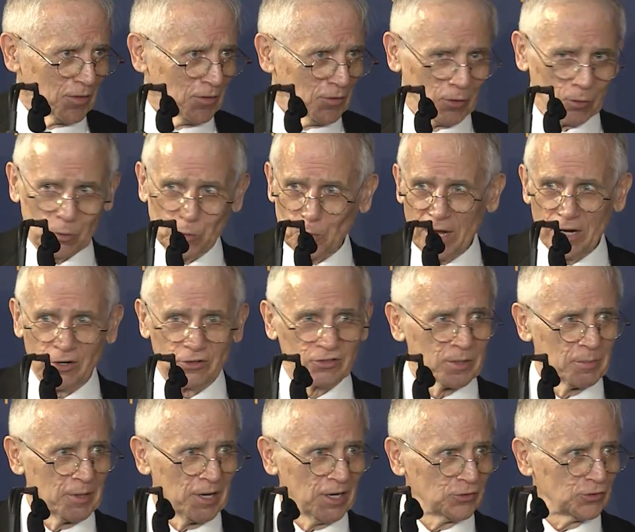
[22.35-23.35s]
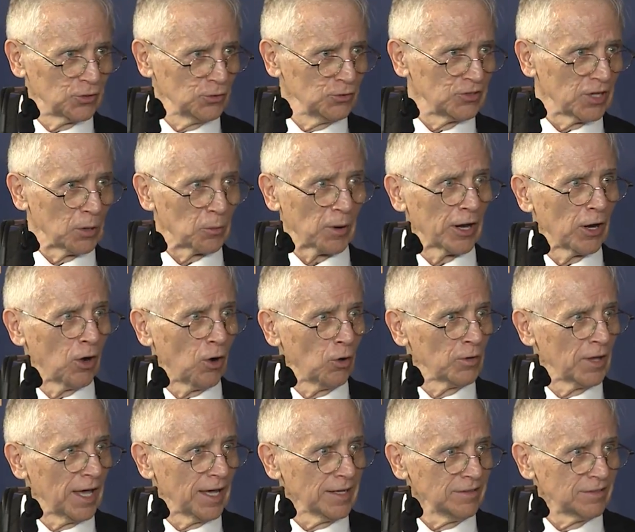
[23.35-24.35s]
The writers come in on Tuesday, write all
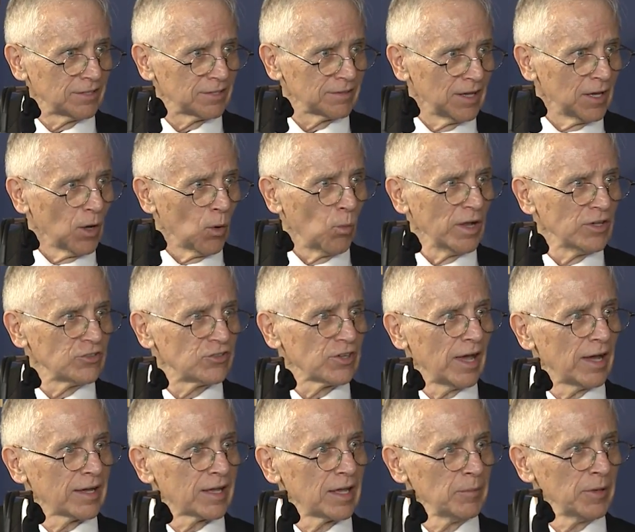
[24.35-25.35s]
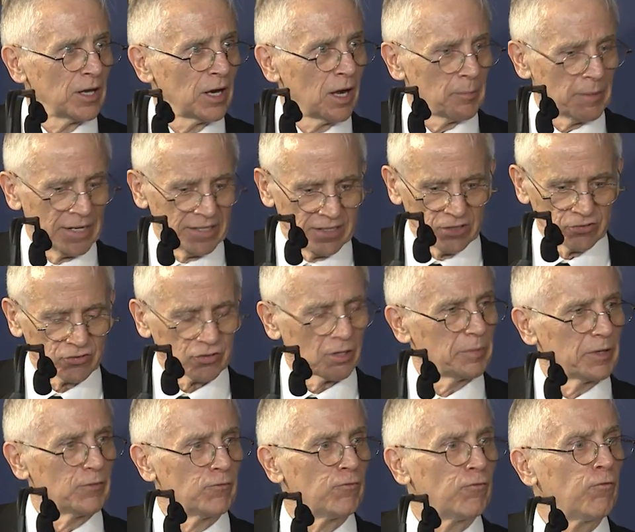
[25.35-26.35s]
night. Wednesday, I come in on my desk, there'll
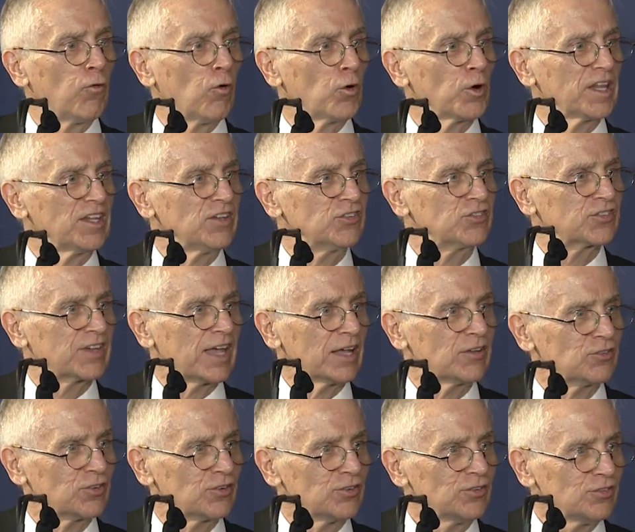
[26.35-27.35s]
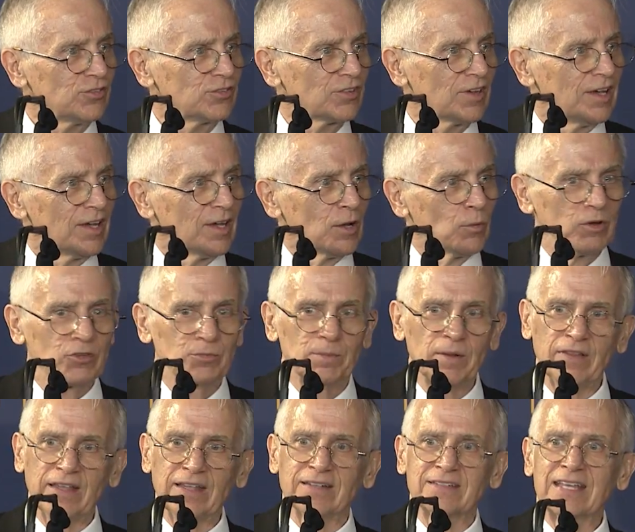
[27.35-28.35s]
be 40 sketches we
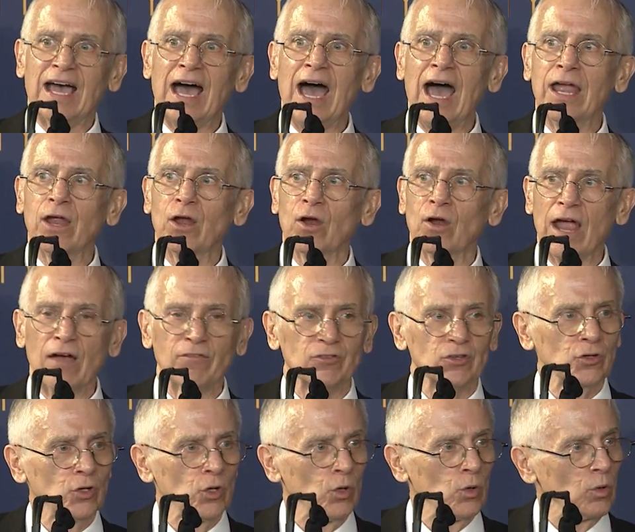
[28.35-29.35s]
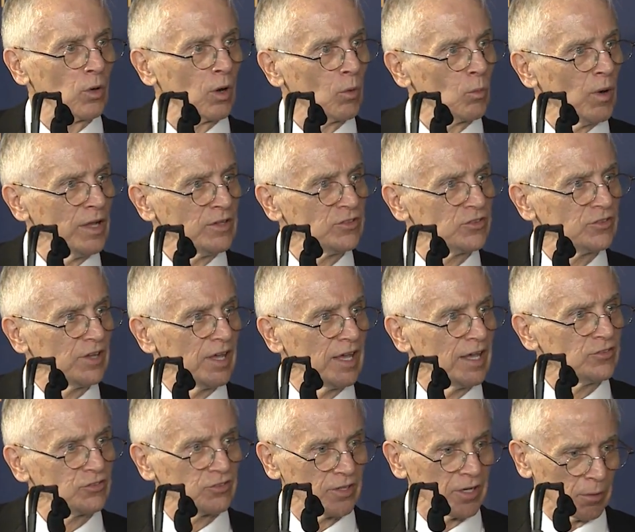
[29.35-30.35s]
spend the entire afternoon on
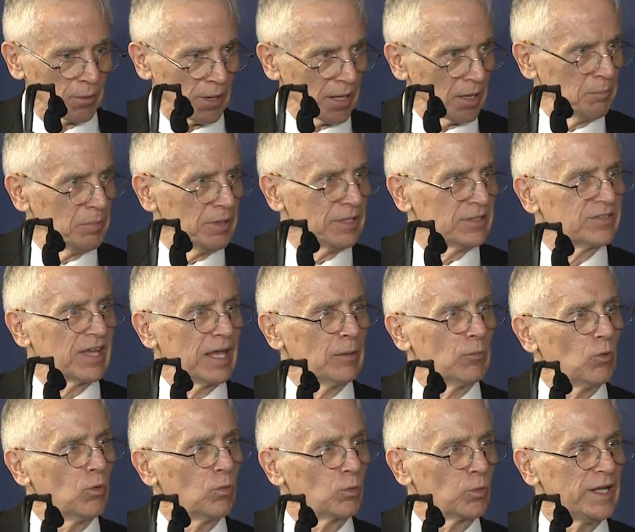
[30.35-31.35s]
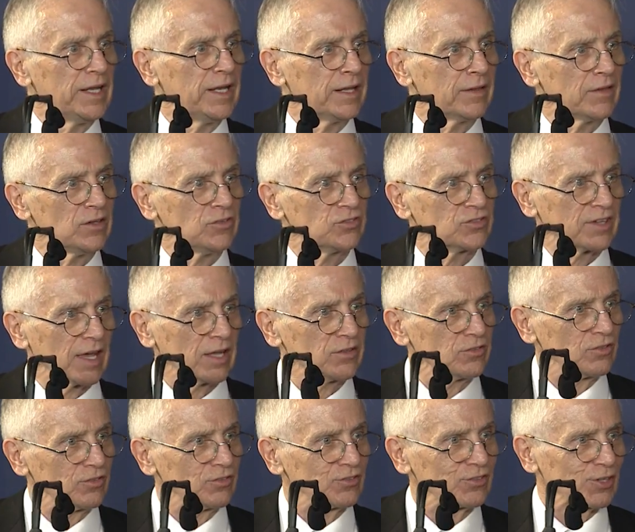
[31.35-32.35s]
Wednesday sitting around a big table reading these
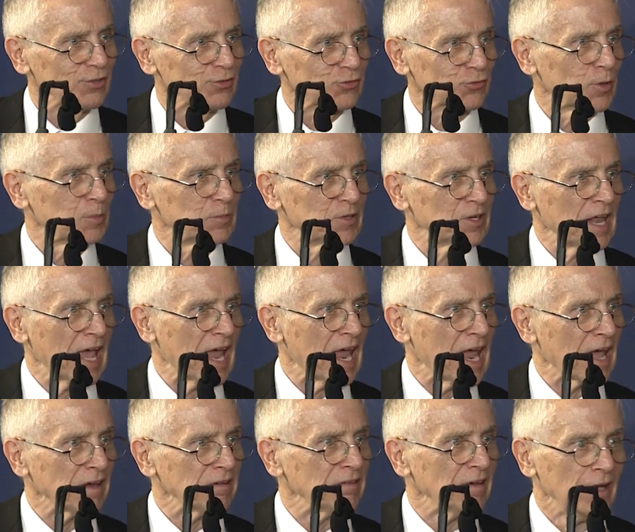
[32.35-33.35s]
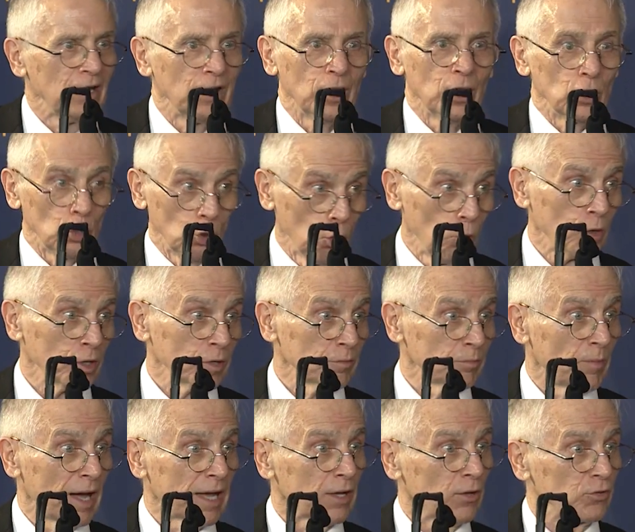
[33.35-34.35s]
sketches, uh, script in hand. Lorne
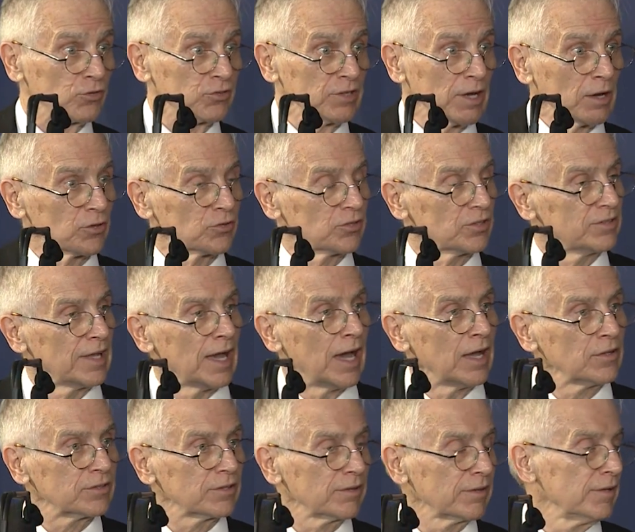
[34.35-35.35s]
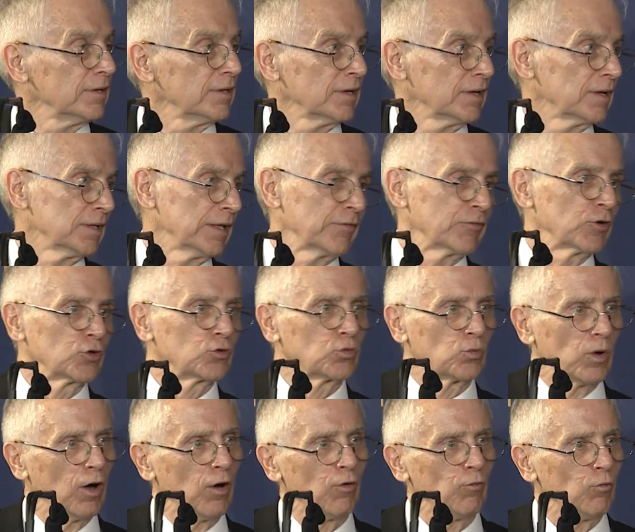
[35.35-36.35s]
Michaels narrows it down to the 11 or
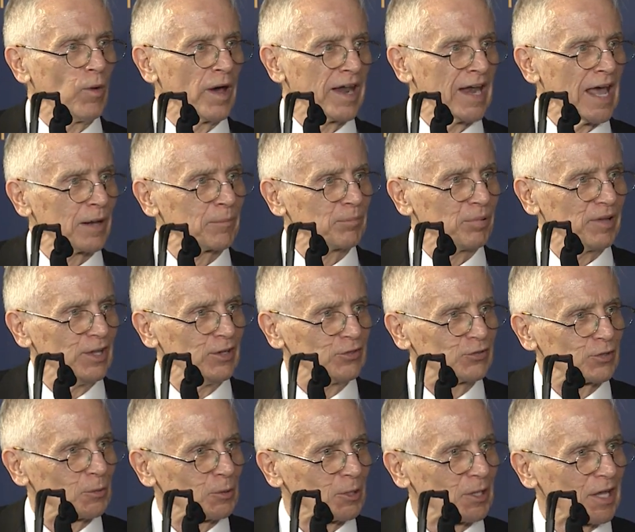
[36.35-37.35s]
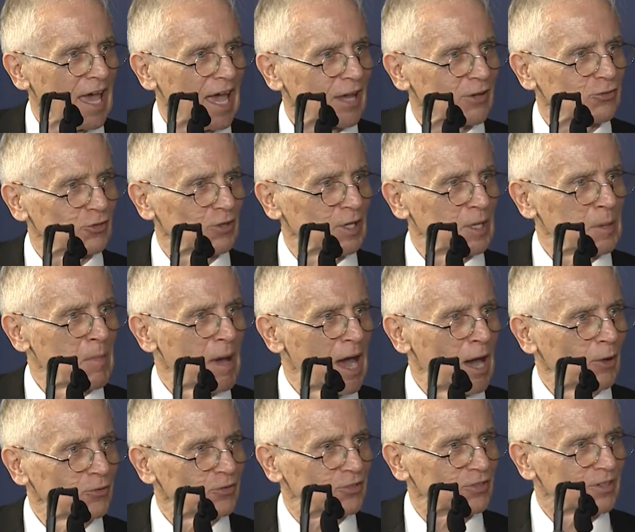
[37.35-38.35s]
12 one act plays that will actually
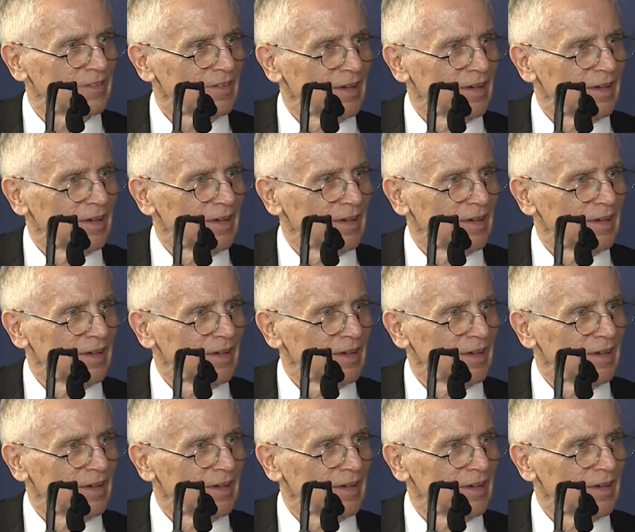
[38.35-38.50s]
mount.